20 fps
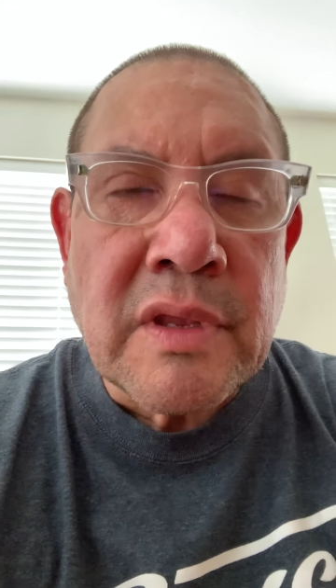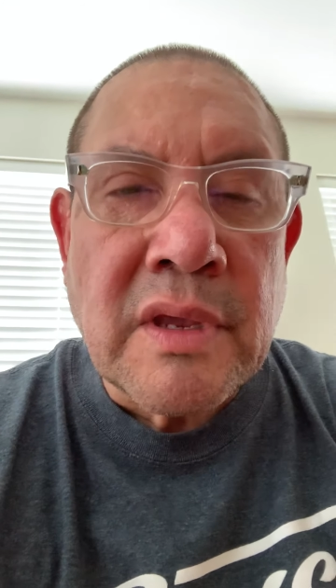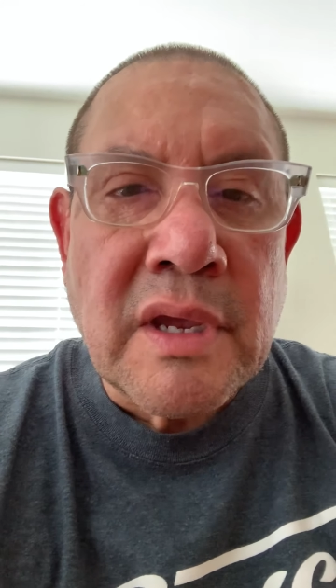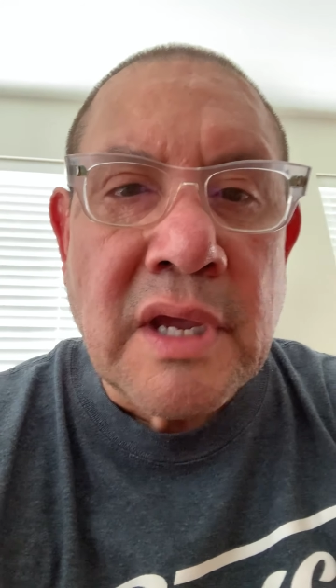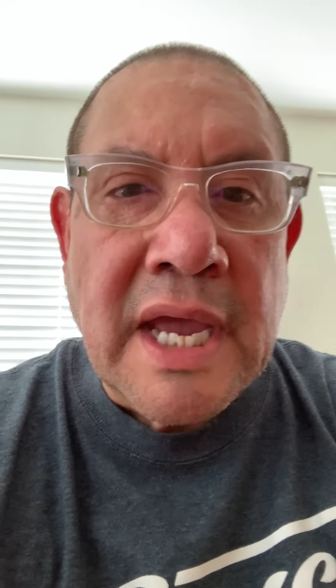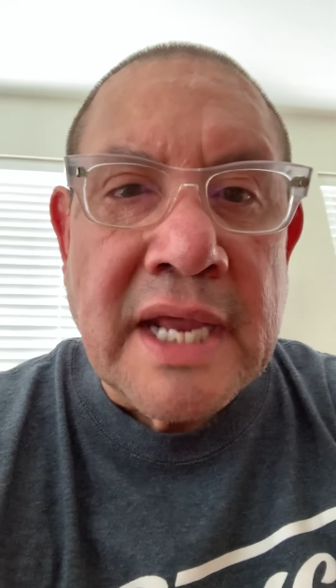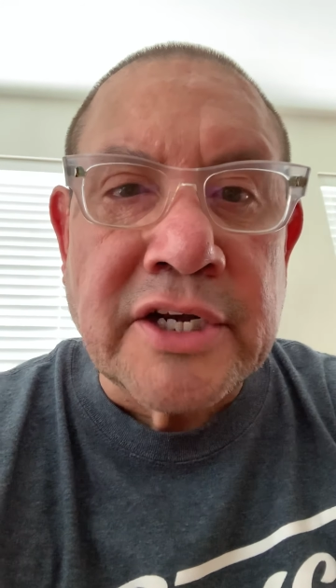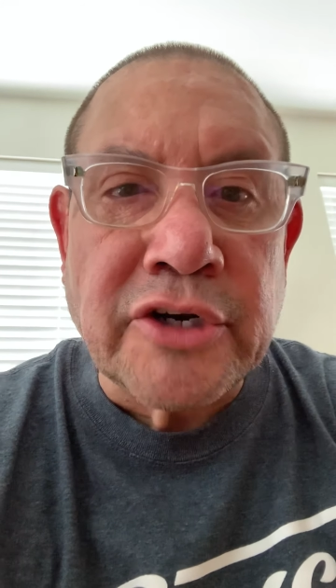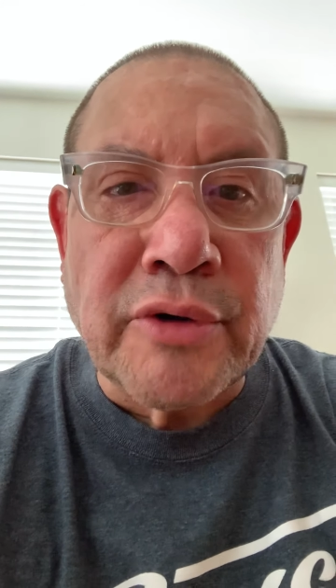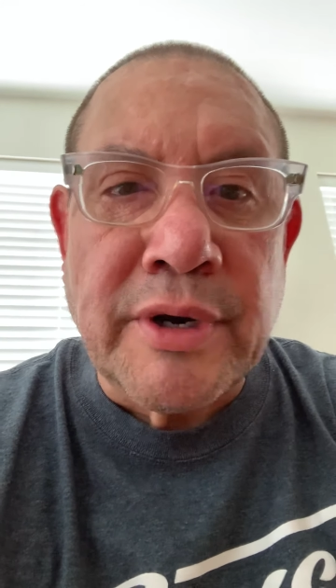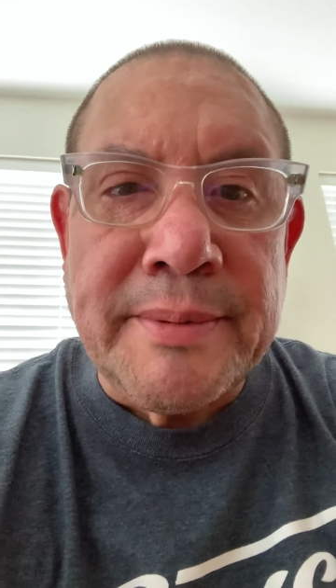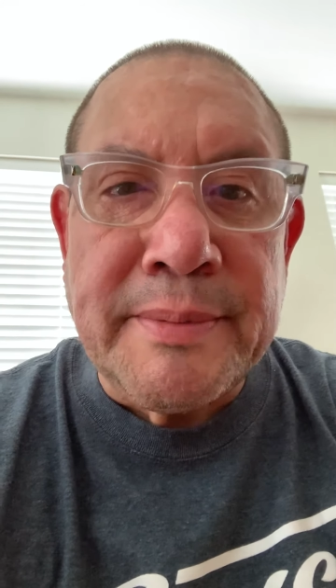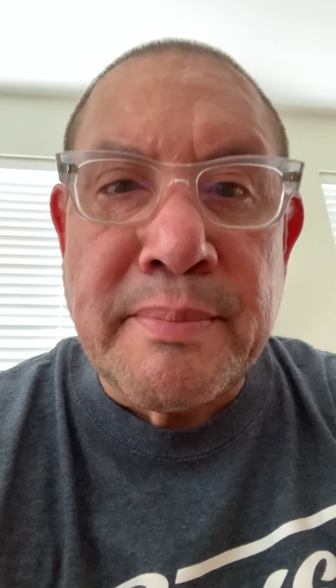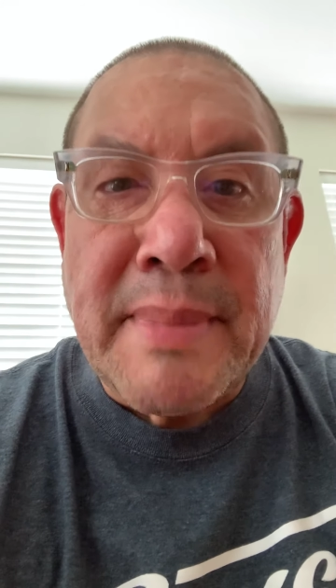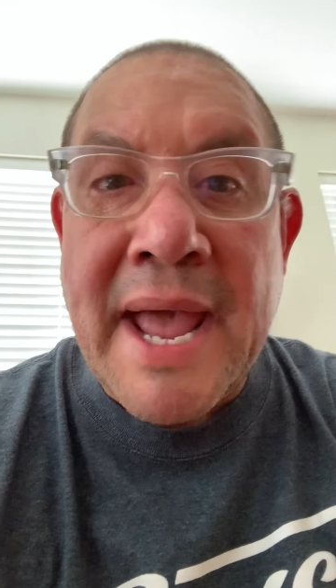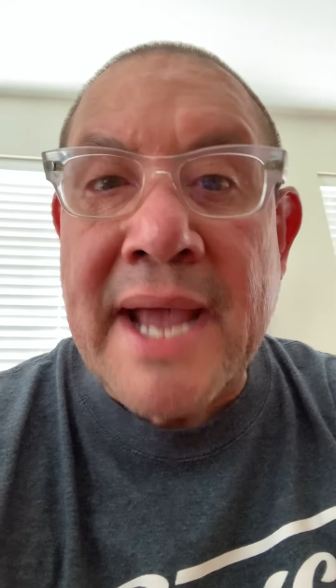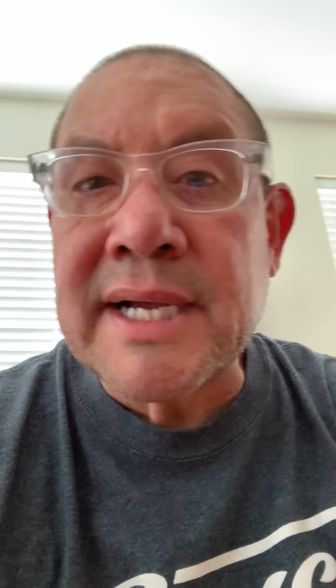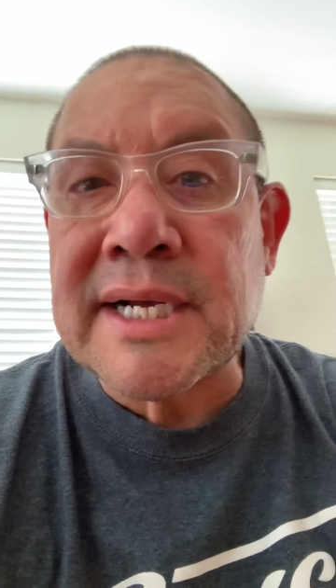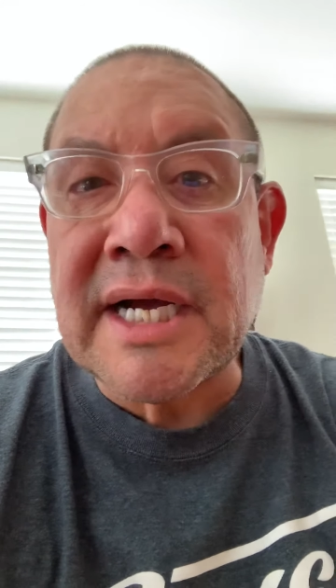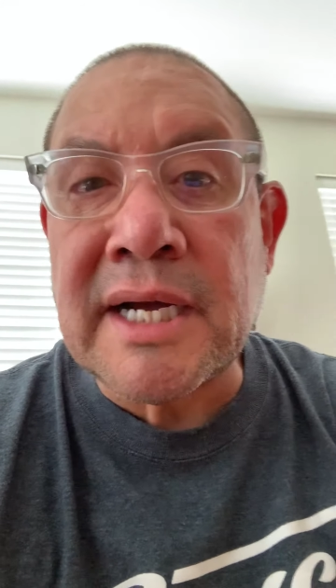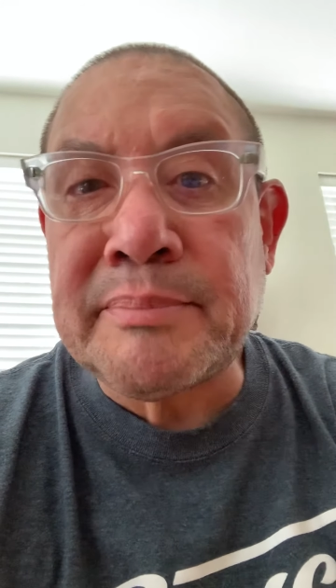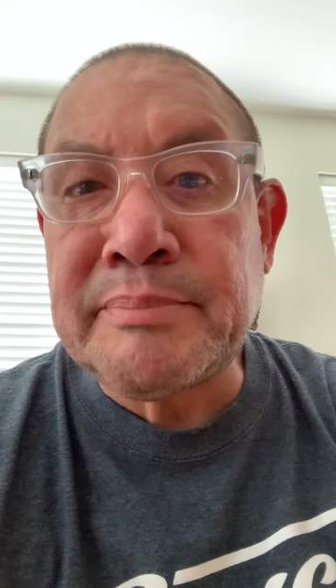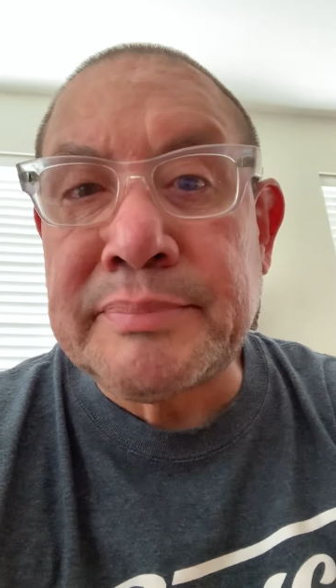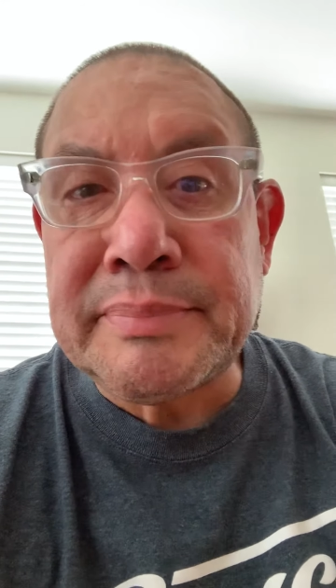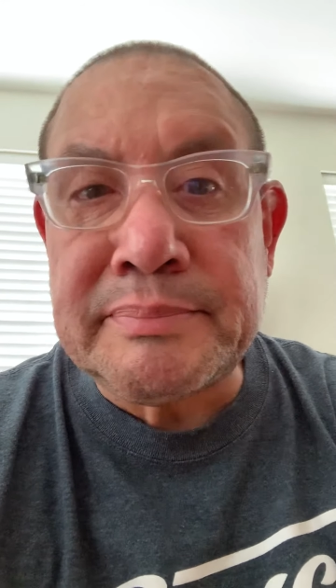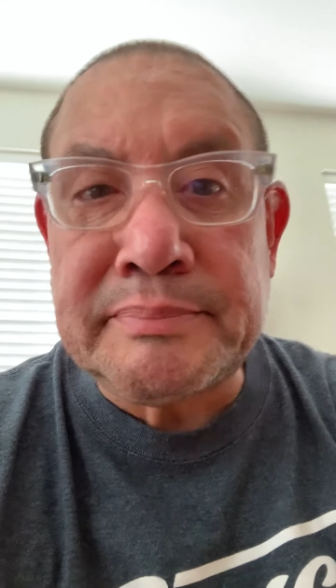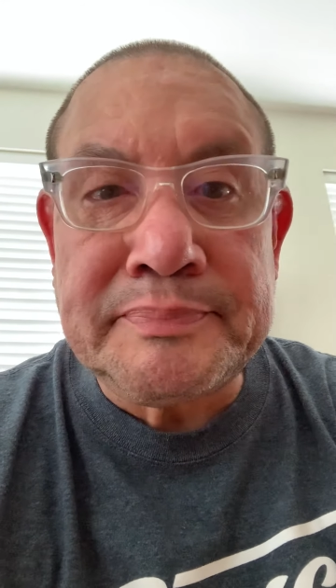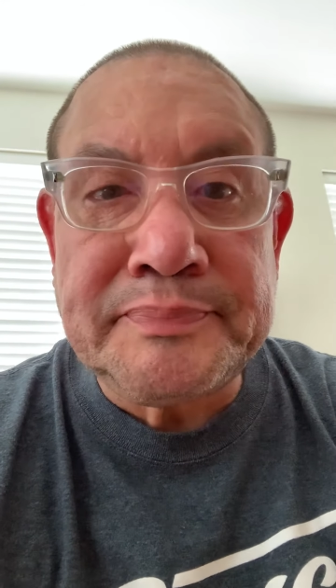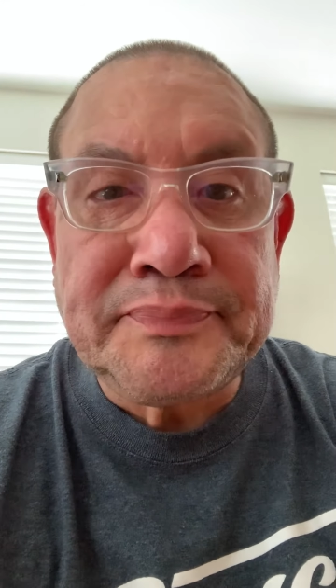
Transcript: had creeped back up